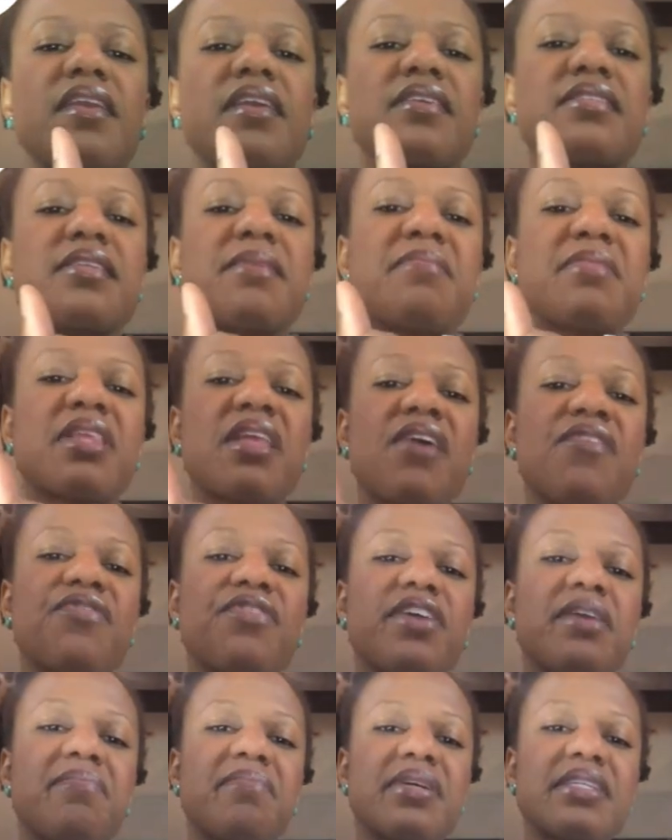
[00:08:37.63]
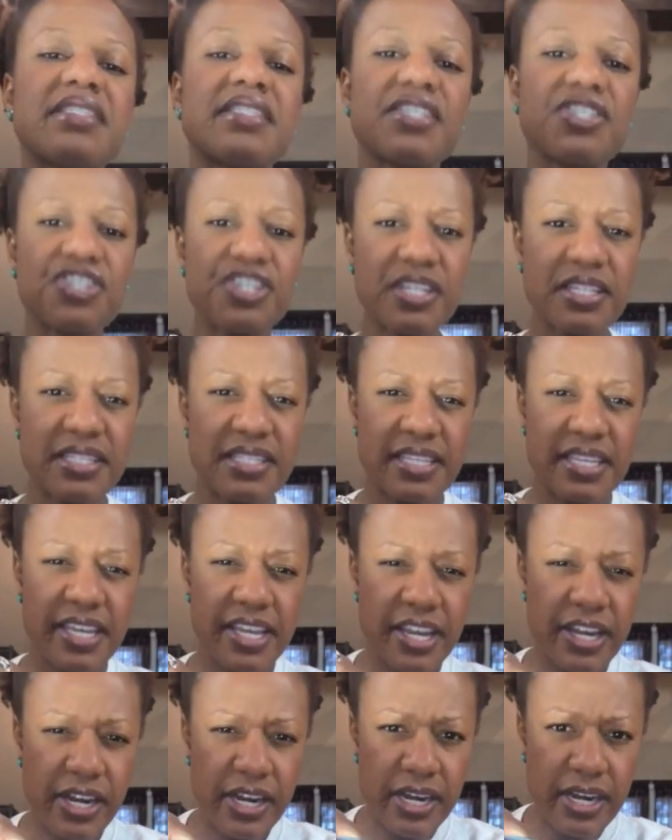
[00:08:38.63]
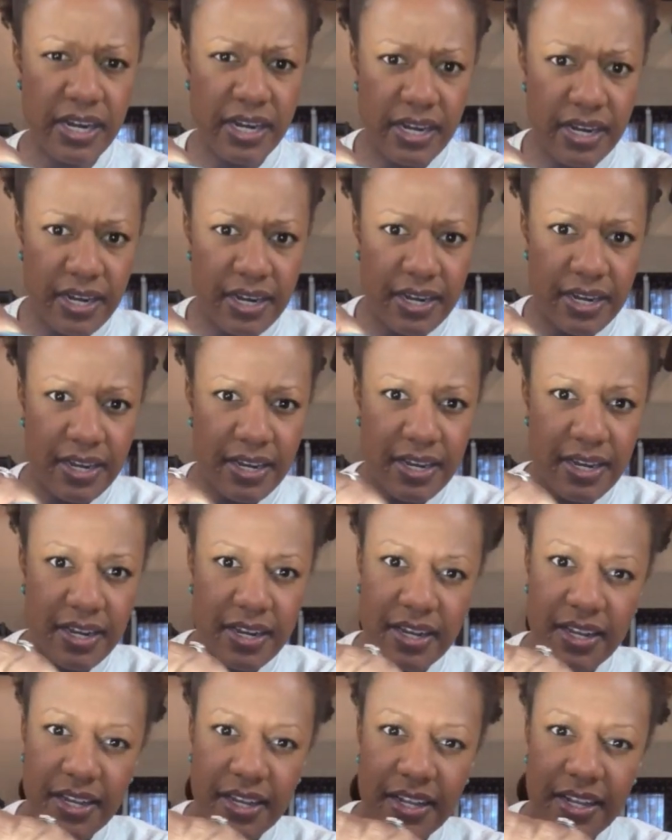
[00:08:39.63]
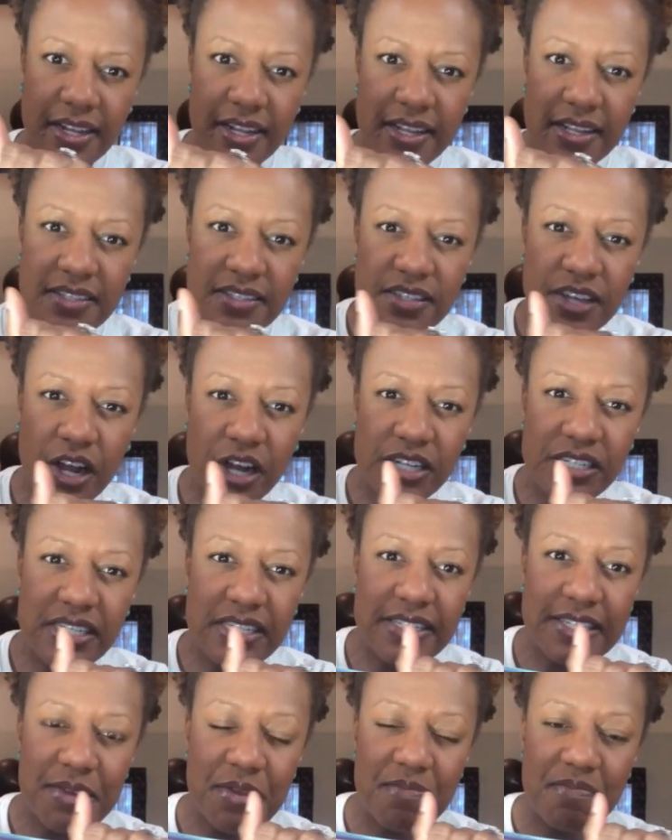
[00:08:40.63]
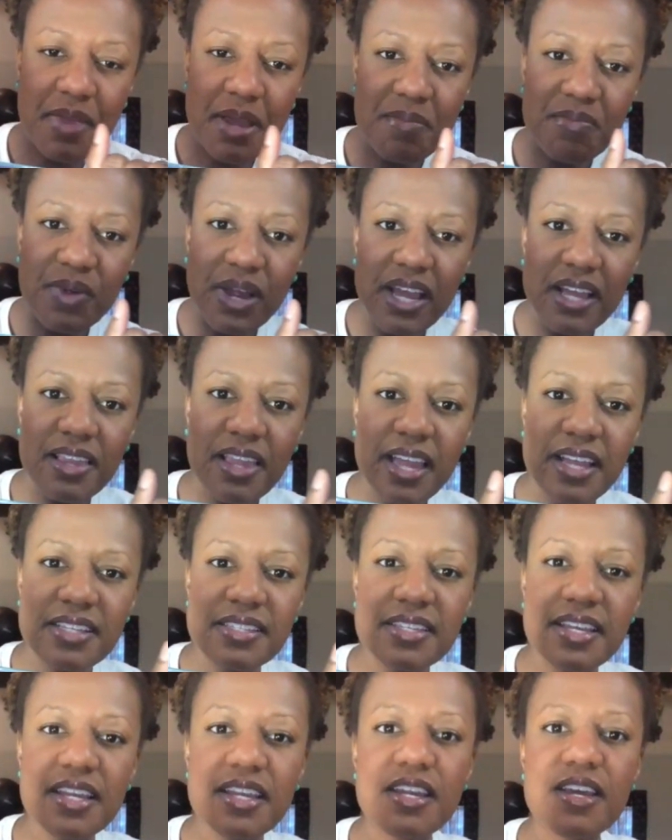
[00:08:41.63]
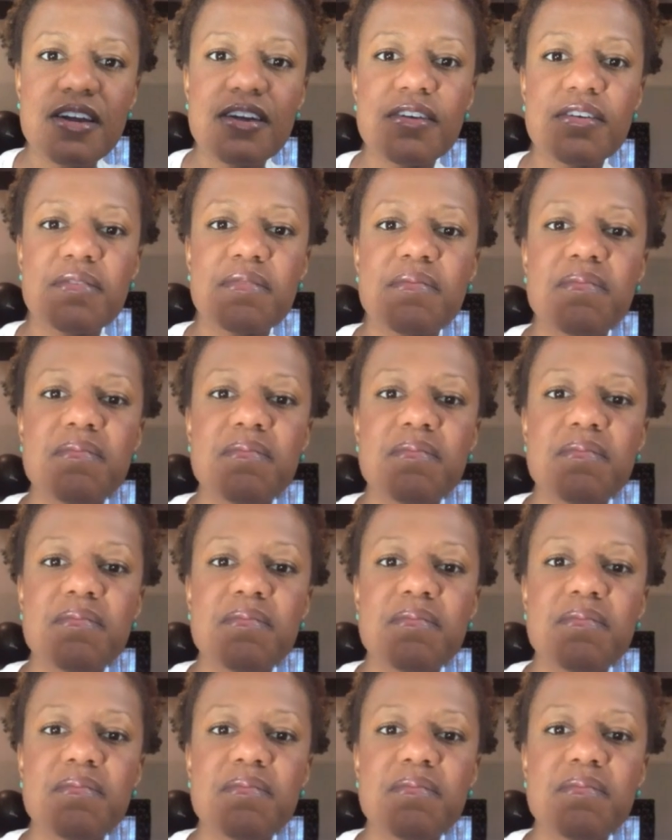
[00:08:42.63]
Some lovely positions here. It's hard to see with my bright lights, I know.